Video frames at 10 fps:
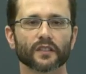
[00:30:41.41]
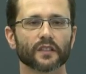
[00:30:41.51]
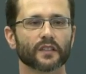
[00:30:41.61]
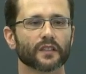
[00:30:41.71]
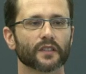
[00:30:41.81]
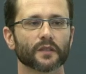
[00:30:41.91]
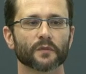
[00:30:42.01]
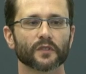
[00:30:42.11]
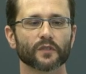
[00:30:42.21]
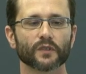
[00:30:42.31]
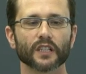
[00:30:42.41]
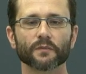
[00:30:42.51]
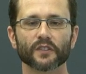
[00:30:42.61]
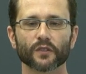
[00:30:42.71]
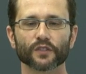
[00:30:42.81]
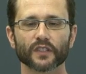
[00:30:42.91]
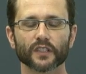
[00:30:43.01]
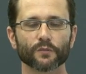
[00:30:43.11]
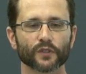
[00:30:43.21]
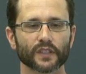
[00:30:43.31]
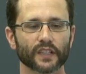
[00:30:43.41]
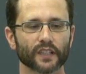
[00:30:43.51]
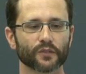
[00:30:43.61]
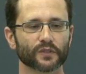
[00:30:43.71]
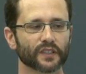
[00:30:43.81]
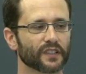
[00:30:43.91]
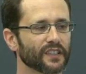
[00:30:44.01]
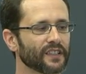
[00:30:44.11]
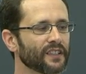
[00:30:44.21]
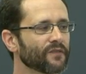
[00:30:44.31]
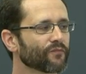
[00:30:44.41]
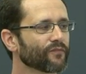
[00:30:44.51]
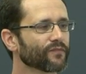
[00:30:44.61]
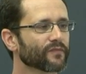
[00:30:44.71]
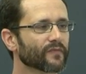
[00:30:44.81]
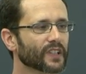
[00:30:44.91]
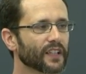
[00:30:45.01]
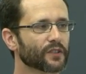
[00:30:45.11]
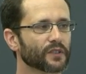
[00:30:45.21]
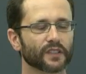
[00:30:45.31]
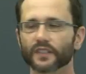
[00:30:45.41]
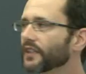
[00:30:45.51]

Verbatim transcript: uh, you really don't need more than n to the d and to the d